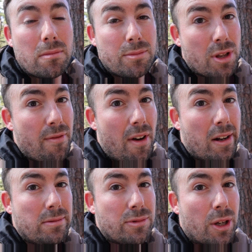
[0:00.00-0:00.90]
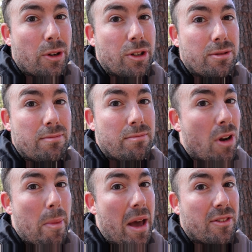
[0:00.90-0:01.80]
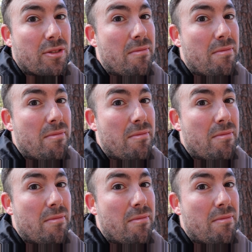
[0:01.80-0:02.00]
So far, so good, no bears.